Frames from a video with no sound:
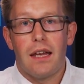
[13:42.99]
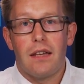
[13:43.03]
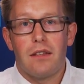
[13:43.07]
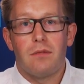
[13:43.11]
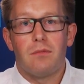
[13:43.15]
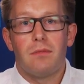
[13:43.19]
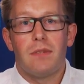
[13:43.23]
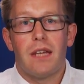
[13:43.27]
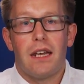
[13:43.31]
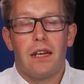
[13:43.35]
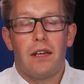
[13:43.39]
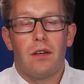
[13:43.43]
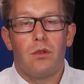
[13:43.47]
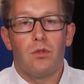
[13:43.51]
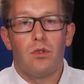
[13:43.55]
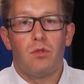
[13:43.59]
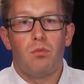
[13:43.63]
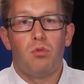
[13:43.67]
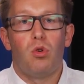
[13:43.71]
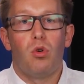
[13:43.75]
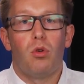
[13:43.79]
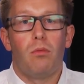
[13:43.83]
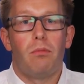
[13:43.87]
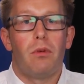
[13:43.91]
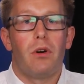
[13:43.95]
technical
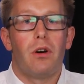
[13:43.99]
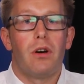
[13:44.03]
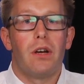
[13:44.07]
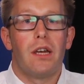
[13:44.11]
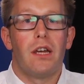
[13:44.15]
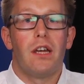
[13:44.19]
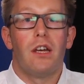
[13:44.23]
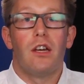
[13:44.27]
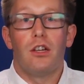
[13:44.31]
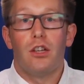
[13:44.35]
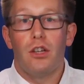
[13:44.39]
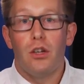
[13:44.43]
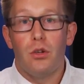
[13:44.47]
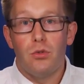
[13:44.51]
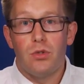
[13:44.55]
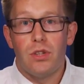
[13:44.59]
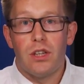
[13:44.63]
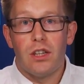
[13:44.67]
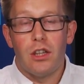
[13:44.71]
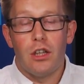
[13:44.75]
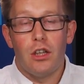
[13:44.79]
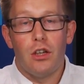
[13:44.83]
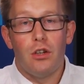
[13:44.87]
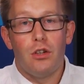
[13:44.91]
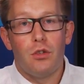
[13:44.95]
support by using
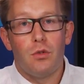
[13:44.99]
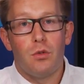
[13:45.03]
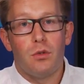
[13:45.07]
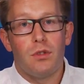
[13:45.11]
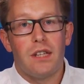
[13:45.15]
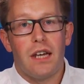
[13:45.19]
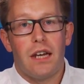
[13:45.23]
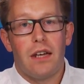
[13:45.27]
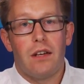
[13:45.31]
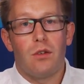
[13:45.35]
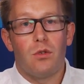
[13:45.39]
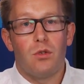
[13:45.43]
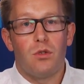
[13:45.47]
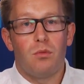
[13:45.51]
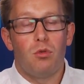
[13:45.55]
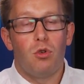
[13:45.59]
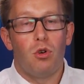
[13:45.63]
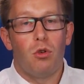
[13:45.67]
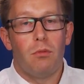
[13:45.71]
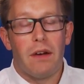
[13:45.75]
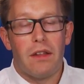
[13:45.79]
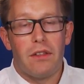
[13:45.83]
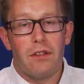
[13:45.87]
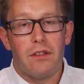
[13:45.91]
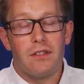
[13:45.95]
the usual technical
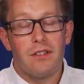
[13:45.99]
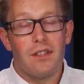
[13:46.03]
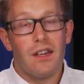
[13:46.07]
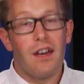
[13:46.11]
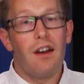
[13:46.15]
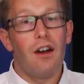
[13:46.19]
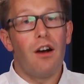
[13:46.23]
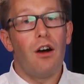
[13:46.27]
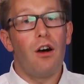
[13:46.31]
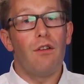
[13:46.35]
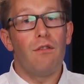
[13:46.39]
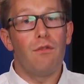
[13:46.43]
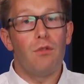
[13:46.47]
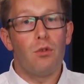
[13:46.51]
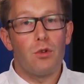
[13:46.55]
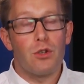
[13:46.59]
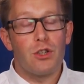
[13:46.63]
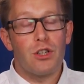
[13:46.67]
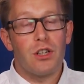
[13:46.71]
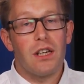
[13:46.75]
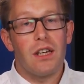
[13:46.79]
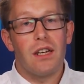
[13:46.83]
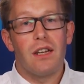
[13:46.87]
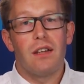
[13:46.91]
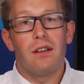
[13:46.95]
support methods.
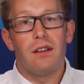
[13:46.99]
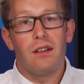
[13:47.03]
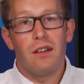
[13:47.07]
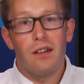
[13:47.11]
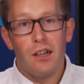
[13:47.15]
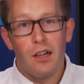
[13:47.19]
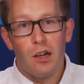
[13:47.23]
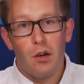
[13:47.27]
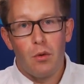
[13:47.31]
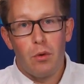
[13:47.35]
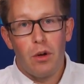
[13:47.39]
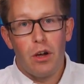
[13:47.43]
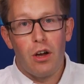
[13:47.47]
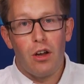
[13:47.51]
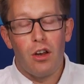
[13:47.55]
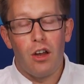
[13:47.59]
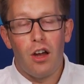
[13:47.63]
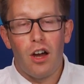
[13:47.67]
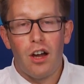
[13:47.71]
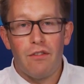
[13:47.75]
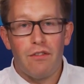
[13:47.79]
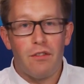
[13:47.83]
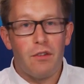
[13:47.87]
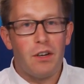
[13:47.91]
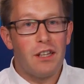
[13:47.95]
Unfortunately, we are
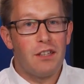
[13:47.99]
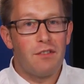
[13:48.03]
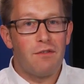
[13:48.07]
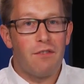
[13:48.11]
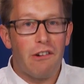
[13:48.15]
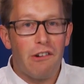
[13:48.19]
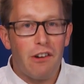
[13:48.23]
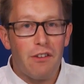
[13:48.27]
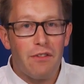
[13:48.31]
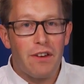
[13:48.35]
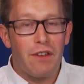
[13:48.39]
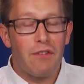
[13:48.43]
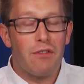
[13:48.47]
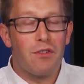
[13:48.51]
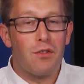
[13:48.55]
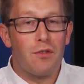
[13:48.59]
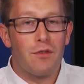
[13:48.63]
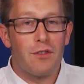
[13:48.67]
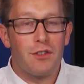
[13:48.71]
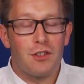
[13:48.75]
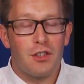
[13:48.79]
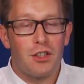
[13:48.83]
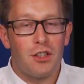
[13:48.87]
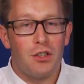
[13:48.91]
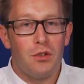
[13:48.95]
live and it's very difficult for
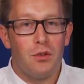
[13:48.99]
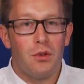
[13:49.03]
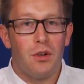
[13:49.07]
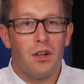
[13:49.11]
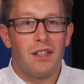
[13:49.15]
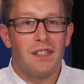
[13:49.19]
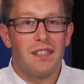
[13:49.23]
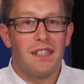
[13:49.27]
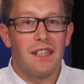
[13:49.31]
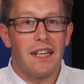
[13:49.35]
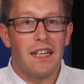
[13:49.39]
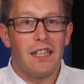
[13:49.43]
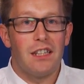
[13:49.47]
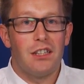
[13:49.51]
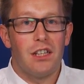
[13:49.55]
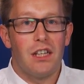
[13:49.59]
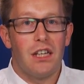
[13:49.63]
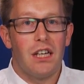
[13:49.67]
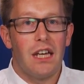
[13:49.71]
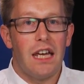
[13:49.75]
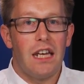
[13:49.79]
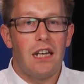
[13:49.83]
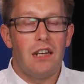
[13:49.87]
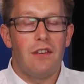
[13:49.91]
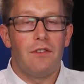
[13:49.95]
us to dig
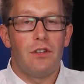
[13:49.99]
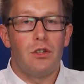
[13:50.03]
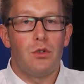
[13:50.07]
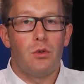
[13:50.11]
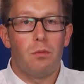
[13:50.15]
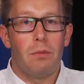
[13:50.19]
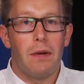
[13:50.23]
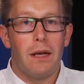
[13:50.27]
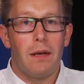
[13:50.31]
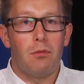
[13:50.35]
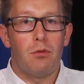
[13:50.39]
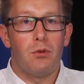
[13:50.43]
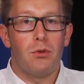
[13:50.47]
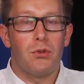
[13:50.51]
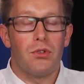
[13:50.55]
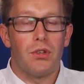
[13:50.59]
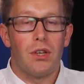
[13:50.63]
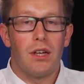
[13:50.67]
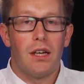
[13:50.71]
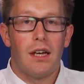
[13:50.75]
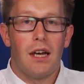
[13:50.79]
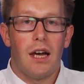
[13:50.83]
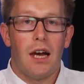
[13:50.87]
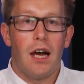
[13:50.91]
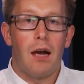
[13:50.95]
into individual people's
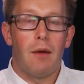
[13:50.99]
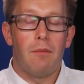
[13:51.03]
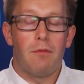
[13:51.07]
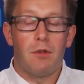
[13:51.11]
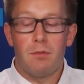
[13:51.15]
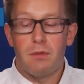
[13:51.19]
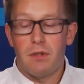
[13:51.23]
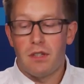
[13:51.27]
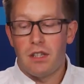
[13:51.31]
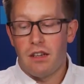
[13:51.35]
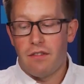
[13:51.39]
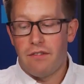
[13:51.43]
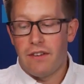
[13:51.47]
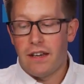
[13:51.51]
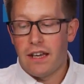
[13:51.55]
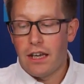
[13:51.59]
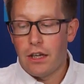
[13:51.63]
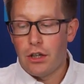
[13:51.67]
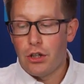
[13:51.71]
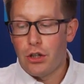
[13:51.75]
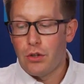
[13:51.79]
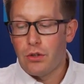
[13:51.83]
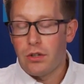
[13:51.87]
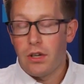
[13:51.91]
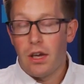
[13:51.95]
specific
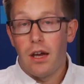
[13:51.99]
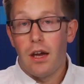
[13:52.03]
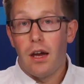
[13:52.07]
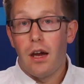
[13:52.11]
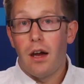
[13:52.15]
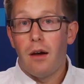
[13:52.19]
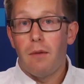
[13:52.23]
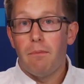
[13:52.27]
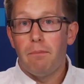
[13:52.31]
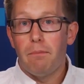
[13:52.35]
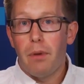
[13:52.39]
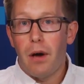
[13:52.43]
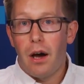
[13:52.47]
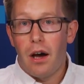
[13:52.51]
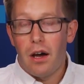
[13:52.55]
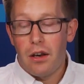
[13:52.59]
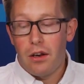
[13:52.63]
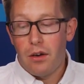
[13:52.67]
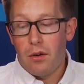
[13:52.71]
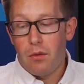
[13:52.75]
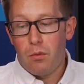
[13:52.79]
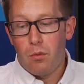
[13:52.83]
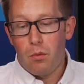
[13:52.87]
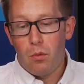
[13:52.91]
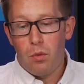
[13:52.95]
issues. But
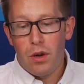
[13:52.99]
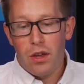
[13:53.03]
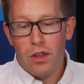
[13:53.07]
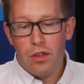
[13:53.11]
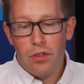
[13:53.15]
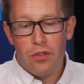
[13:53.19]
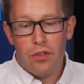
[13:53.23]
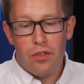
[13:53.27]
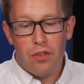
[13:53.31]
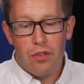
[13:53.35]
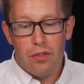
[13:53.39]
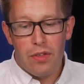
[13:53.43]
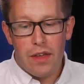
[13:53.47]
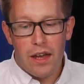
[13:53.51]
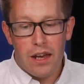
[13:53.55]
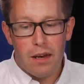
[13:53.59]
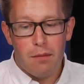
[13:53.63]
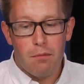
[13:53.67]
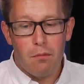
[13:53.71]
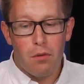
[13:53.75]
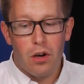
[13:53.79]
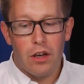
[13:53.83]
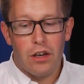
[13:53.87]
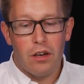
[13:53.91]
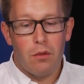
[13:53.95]
with that in
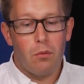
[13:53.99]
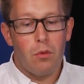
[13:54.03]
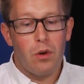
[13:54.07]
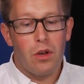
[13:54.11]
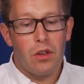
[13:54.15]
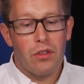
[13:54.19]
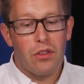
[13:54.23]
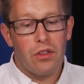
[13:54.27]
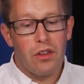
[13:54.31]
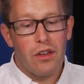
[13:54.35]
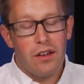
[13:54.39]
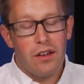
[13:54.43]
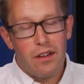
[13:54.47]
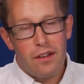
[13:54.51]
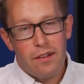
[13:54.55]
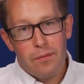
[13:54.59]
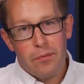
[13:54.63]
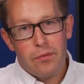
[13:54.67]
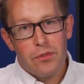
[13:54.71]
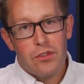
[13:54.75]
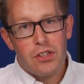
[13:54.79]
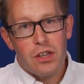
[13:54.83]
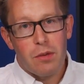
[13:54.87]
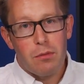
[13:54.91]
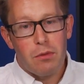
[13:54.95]
mind, and with
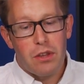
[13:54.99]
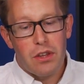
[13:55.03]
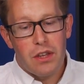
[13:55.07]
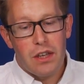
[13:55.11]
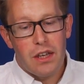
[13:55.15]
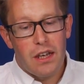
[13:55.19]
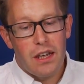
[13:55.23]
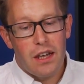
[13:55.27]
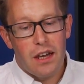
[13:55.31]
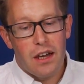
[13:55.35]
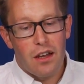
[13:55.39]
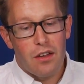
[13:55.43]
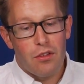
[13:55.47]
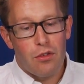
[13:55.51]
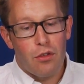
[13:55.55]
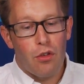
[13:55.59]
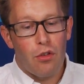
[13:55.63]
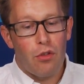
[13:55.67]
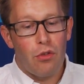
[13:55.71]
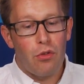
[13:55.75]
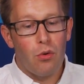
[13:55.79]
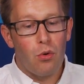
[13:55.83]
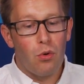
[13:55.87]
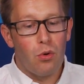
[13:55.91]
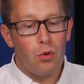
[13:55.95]
some of the
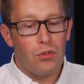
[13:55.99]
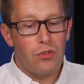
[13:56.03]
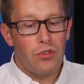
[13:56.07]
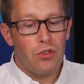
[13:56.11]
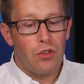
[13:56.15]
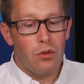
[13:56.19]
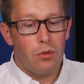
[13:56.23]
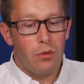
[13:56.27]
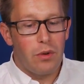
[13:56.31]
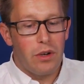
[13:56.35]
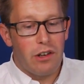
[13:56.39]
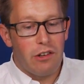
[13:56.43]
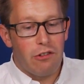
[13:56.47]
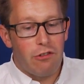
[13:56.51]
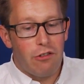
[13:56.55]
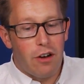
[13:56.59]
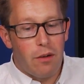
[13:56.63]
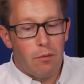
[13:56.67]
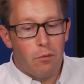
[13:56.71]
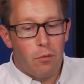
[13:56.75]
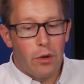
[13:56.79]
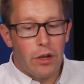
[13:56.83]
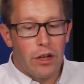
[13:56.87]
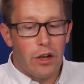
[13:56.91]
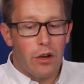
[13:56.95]
thoughts that
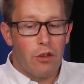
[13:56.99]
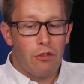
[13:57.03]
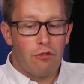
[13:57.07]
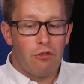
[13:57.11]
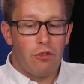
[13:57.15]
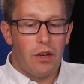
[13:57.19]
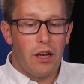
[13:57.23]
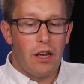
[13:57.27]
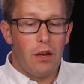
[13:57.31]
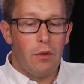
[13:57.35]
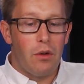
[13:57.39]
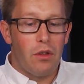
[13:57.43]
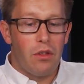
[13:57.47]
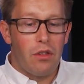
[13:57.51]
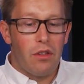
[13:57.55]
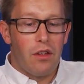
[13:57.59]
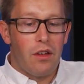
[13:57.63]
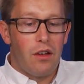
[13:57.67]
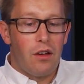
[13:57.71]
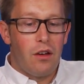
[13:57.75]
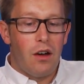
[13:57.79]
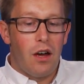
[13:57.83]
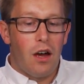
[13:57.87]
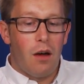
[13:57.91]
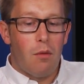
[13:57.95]
we're going through here with
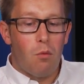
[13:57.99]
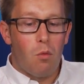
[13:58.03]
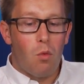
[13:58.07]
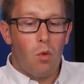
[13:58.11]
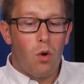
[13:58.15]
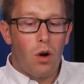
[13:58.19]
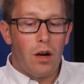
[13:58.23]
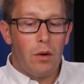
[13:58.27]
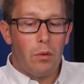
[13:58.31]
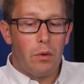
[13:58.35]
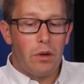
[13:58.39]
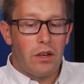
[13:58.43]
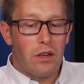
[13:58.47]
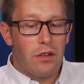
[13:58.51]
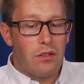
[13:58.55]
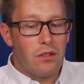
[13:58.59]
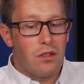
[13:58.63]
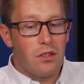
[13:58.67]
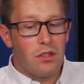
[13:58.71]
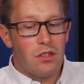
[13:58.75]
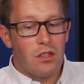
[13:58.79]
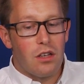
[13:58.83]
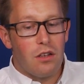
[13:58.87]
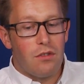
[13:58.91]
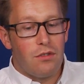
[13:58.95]
why Windows as a
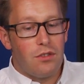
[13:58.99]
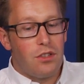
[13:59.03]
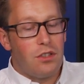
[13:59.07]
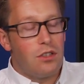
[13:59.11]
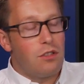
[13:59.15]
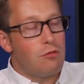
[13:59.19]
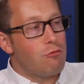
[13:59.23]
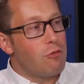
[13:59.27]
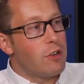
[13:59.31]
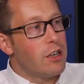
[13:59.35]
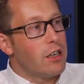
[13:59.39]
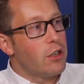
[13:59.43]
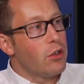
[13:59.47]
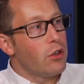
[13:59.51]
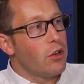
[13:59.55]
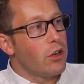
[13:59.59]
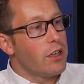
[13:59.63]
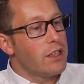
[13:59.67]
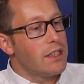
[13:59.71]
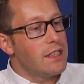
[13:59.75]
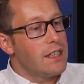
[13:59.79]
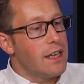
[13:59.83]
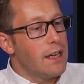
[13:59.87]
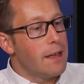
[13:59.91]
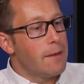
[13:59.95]
Service is a really good
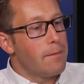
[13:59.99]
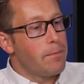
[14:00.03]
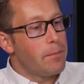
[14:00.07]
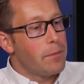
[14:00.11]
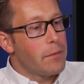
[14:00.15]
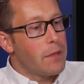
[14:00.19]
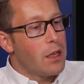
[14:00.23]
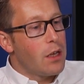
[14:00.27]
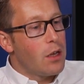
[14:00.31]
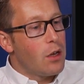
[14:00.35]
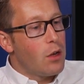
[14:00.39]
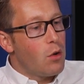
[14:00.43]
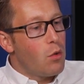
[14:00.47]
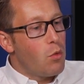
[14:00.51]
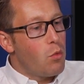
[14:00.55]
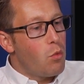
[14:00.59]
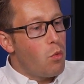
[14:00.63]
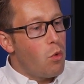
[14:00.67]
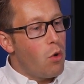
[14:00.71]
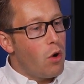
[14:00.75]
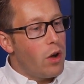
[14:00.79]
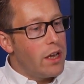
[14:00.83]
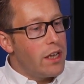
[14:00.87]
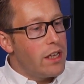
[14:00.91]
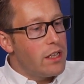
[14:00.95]
idea,
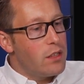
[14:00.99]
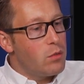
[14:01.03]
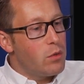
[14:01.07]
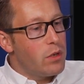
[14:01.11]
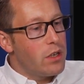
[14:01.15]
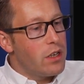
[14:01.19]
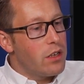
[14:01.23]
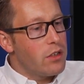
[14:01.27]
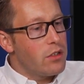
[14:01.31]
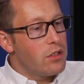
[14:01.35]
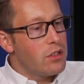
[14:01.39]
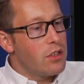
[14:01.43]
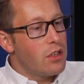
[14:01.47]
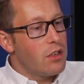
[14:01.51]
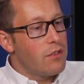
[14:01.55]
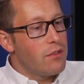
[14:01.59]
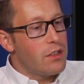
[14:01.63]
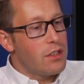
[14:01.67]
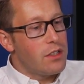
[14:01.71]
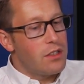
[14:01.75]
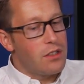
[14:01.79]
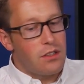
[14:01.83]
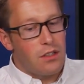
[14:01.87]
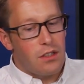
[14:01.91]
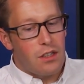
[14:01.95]
why is Windows
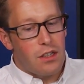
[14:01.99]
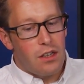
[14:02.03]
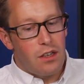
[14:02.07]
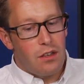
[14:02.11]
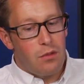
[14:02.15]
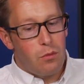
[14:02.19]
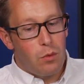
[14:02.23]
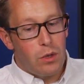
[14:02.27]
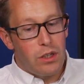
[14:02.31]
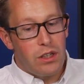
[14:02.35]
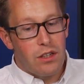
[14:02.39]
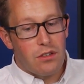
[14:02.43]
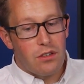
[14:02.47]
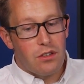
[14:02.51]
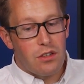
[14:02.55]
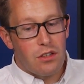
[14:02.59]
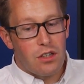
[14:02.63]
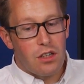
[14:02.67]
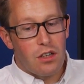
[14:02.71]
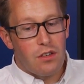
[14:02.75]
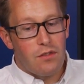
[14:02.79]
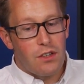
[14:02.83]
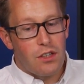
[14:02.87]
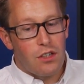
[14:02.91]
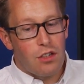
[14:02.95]
as a
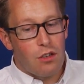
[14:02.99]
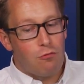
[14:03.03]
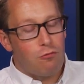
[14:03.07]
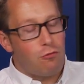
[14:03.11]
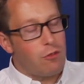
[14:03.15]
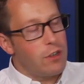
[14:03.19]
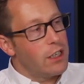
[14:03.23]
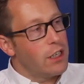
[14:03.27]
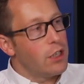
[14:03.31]
Service a really